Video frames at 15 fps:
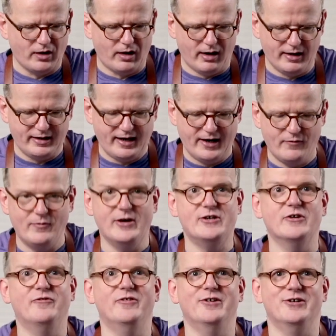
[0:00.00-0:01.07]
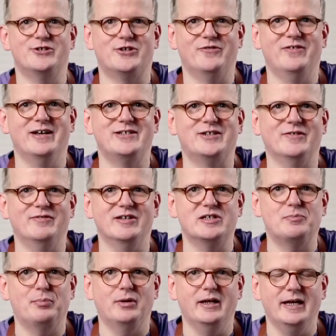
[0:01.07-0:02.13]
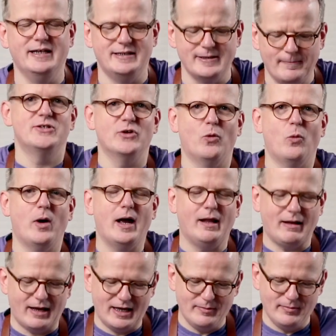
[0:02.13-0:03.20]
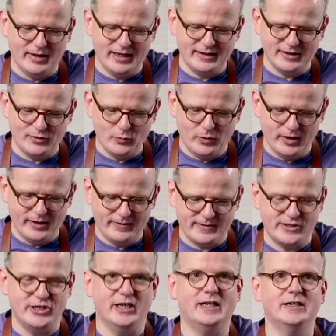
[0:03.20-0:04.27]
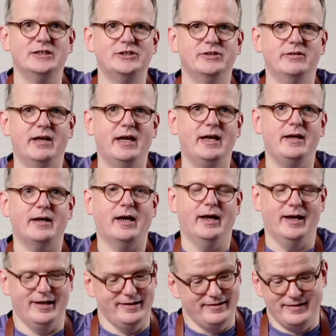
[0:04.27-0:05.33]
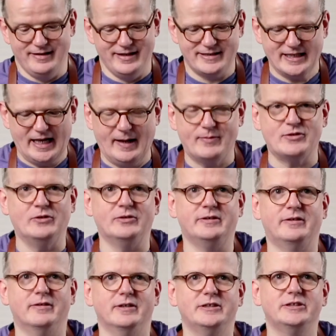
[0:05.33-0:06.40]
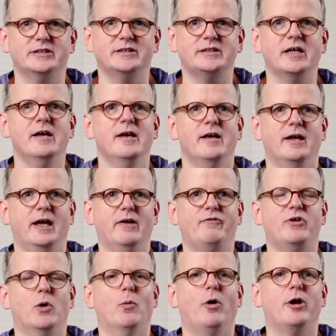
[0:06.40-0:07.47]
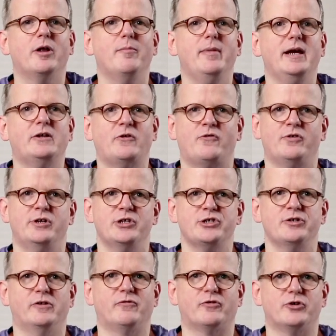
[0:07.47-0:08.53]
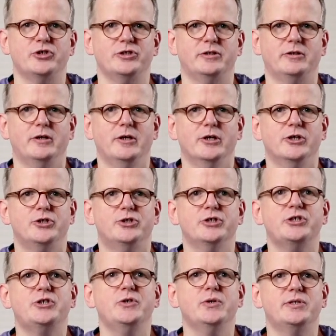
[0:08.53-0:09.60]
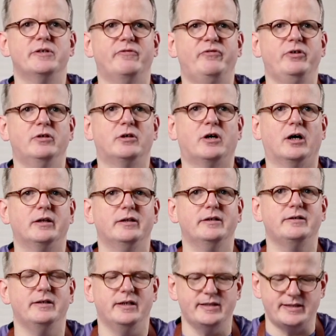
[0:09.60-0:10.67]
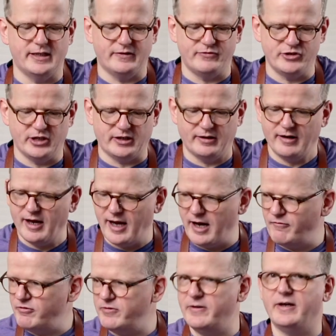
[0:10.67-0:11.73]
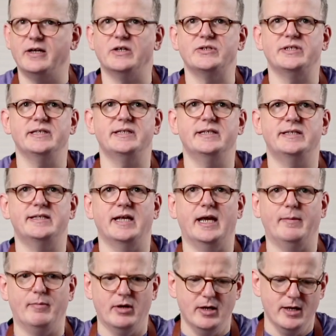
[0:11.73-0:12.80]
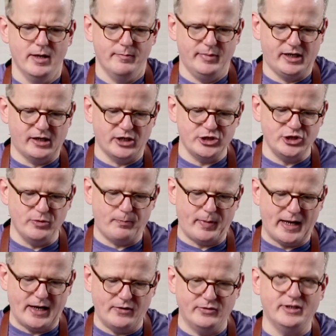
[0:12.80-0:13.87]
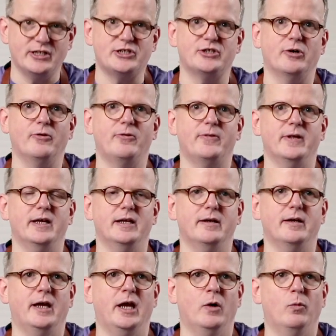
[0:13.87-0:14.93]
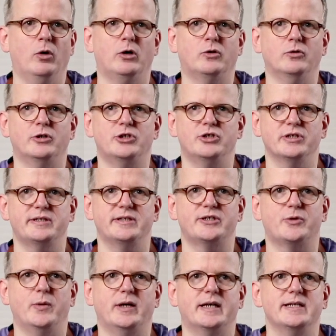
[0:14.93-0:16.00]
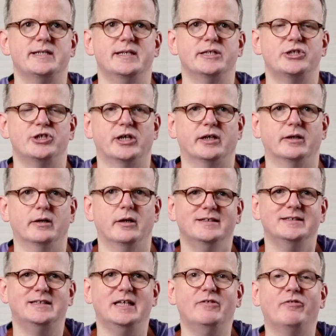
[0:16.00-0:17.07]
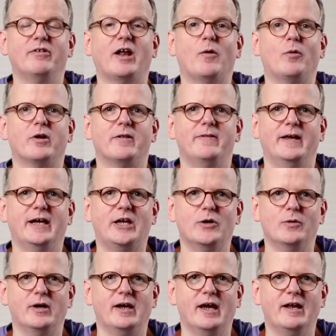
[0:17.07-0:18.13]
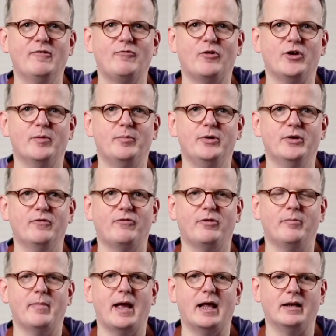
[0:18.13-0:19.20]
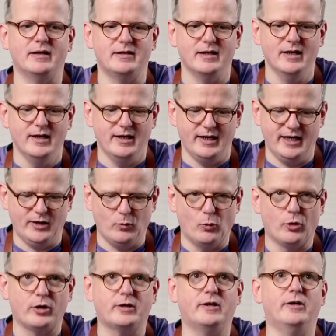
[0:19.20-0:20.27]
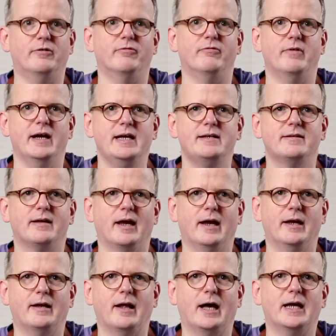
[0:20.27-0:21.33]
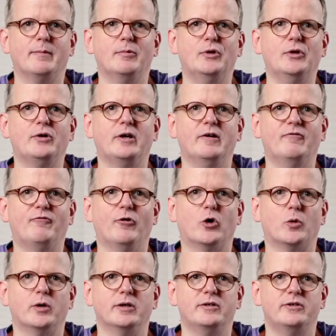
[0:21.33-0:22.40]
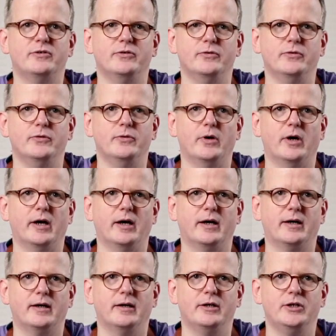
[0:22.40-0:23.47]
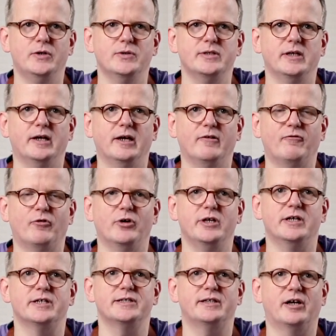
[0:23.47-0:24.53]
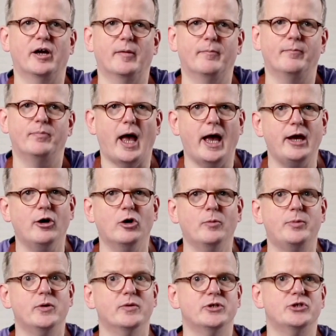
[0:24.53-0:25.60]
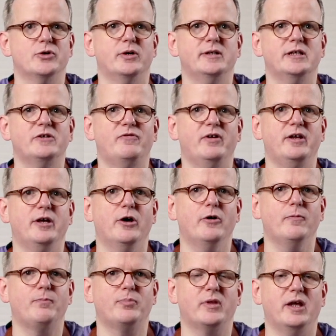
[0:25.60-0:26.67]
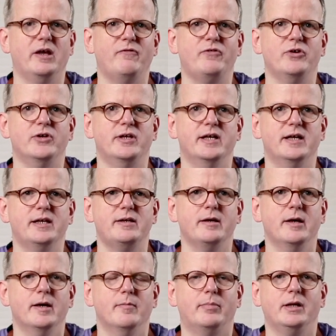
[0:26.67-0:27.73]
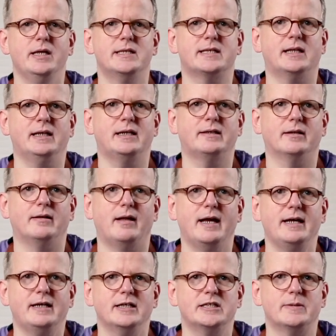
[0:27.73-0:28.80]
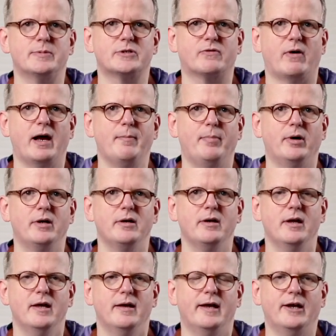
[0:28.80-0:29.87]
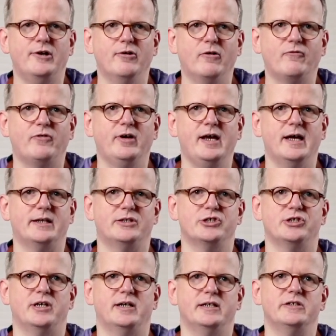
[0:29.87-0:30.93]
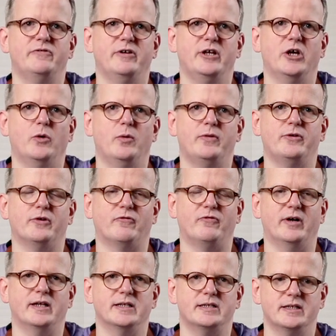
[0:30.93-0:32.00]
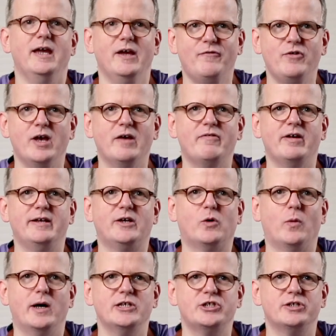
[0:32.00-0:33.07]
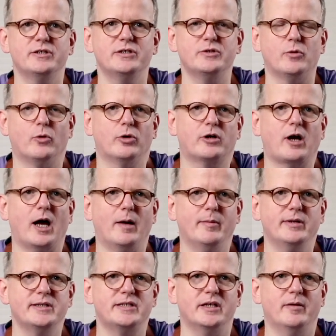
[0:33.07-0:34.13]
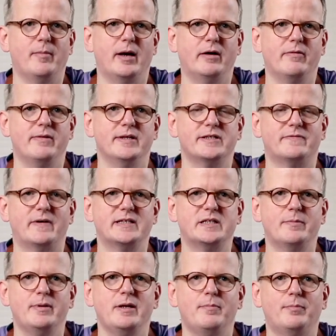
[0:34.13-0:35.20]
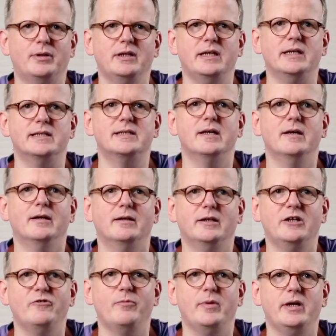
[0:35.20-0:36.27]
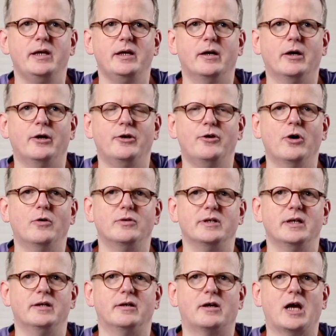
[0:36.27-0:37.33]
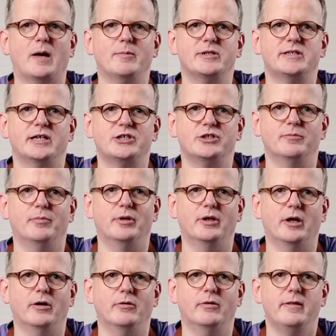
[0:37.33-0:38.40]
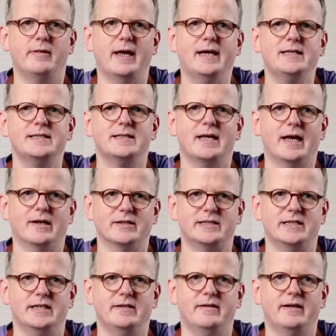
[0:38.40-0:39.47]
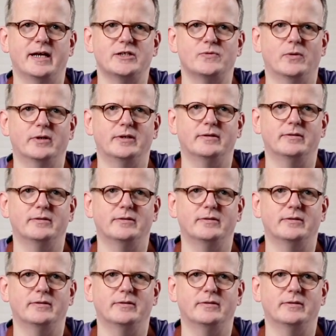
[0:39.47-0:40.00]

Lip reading: I can't wait to finish the rest of this plate. So while I made it with chicken today, and it's absolutely delicious, if you want to make the traditional version, just use a veal cutlet instead of chicken. Everything else is the same. Because you pound it so thin, it will cook just as quick as this chicken. Stephen, I want to thank you again for the beautiful mallet. It worked great, and I am looking forward to using it for years to come. I hope you enjoyed this video. If you did, please click the like and subscribe button, and don't forget to share this video with your friends. If you have any questions or comments about this recipe, please leave me a note in the comment section below. Thanks, and I'll see you in the next one.